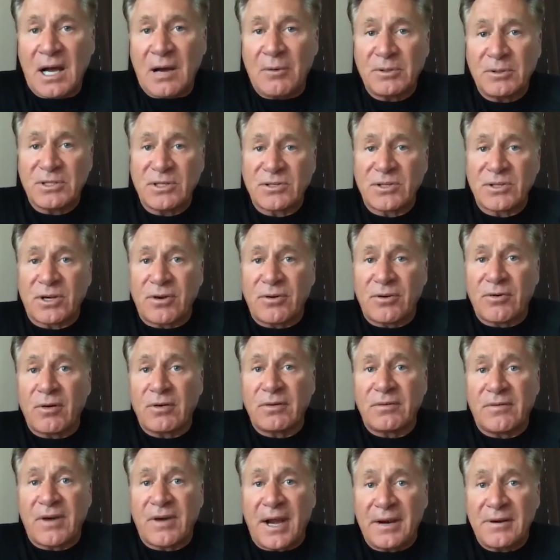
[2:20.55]
which is a
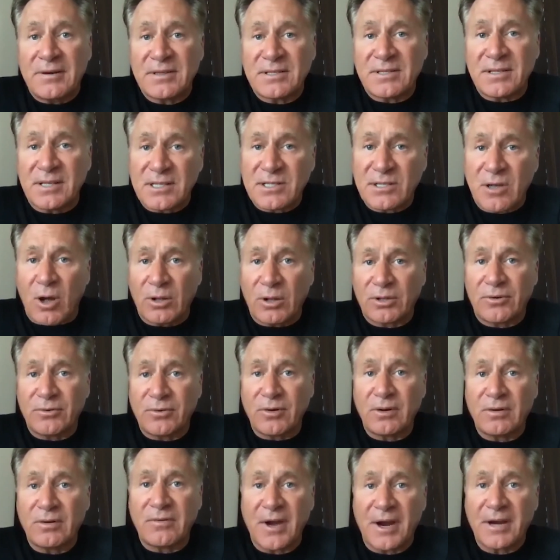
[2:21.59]
coronavirus, and it's called a
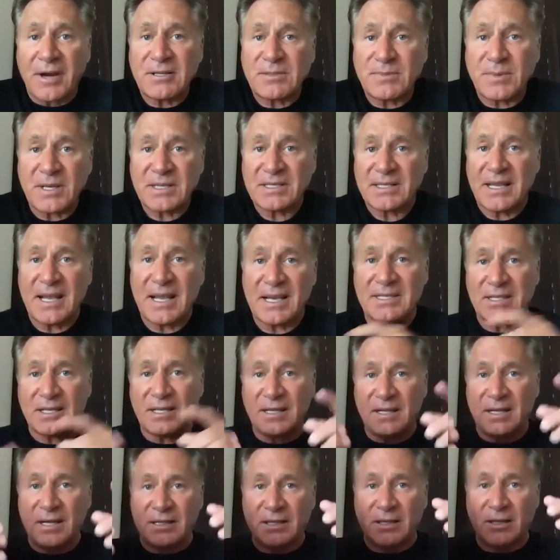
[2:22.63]
coronavirus because it has
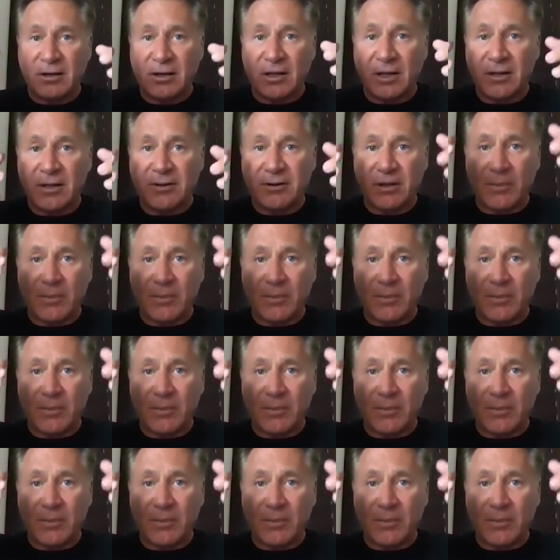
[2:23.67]
a little under the